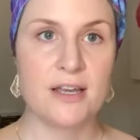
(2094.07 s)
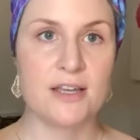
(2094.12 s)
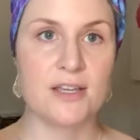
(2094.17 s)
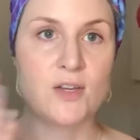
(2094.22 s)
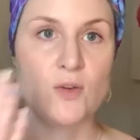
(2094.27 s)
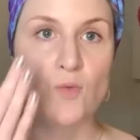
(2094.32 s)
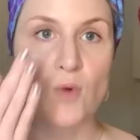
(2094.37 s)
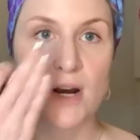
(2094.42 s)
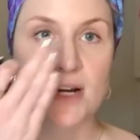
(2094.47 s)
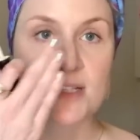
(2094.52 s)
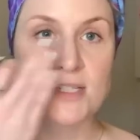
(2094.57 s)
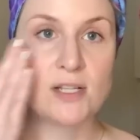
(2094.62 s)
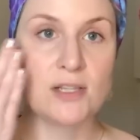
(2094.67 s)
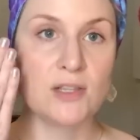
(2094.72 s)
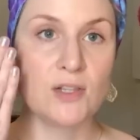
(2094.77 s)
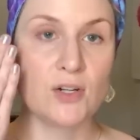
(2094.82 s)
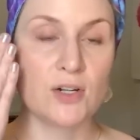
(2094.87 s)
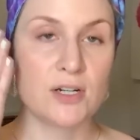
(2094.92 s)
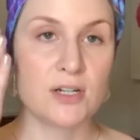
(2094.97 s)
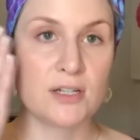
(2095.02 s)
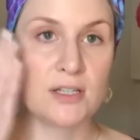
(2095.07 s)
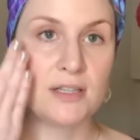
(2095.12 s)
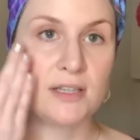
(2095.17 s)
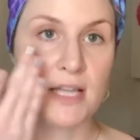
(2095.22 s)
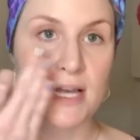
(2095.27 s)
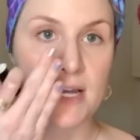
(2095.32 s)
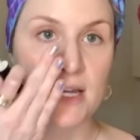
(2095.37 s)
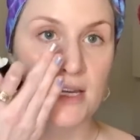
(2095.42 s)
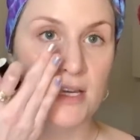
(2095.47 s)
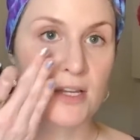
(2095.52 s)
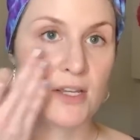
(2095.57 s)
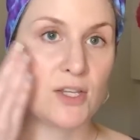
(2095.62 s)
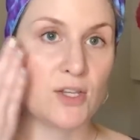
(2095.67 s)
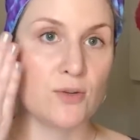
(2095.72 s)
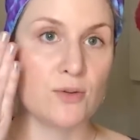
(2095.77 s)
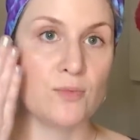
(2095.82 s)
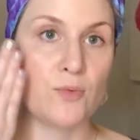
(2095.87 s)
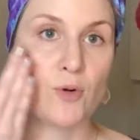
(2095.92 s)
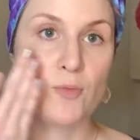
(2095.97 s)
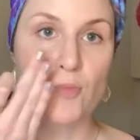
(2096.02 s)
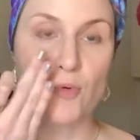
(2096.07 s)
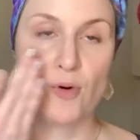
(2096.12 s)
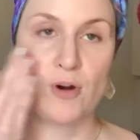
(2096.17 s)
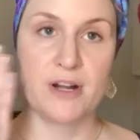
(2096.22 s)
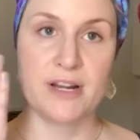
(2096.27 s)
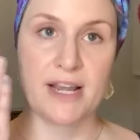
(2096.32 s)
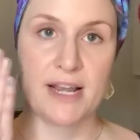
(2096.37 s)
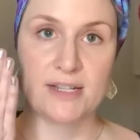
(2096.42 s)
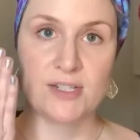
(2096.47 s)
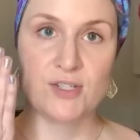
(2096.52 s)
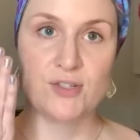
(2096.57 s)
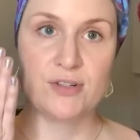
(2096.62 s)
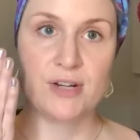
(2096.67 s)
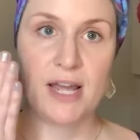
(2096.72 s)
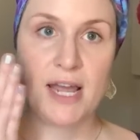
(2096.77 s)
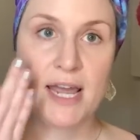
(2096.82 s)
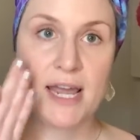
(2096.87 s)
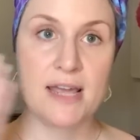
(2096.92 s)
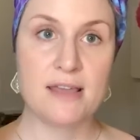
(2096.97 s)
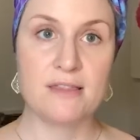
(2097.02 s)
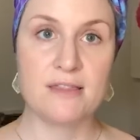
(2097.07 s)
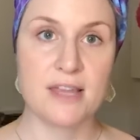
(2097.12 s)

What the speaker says: you want it to look like you were born yesterday,